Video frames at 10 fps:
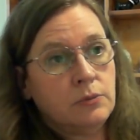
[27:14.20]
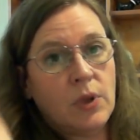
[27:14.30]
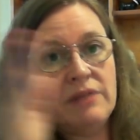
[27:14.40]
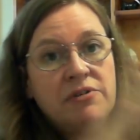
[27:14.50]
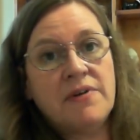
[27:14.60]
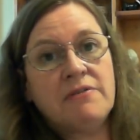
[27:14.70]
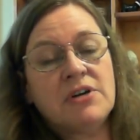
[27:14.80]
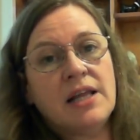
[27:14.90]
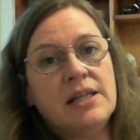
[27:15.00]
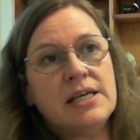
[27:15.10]
Well, if you've ever
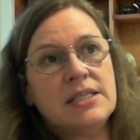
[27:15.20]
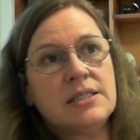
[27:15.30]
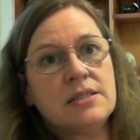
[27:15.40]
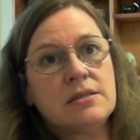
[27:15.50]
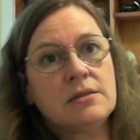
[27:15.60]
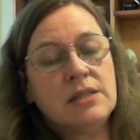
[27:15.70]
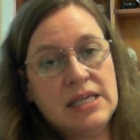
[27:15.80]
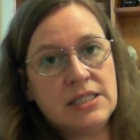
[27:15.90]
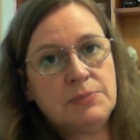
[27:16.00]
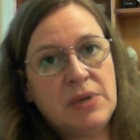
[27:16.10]
done these
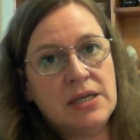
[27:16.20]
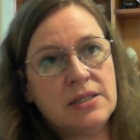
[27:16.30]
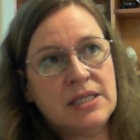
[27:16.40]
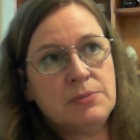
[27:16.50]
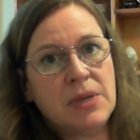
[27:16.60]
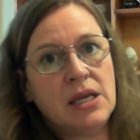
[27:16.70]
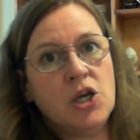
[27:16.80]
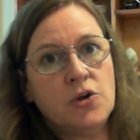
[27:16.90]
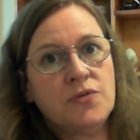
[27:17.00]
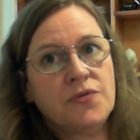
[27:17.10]
big,
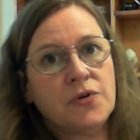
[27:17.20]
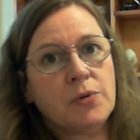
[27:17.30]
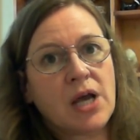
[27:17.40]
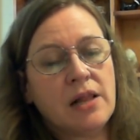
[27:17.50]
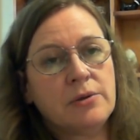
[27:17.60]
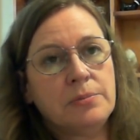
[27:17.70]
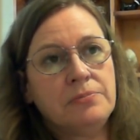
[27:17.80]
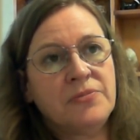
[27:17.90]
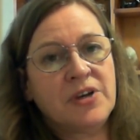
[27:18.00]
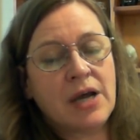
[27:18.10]
huge, full color
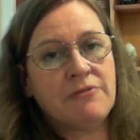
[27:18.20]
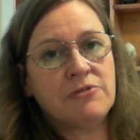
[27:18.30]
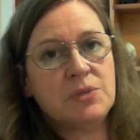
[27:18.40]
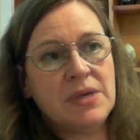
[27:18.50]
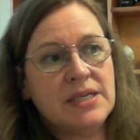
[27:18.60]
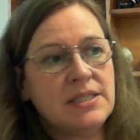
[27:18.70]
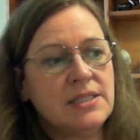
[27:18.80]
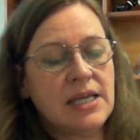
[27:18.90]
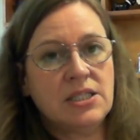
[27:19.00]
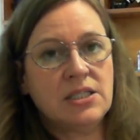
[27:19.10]
coverage
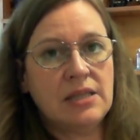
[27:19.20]
pieces, they're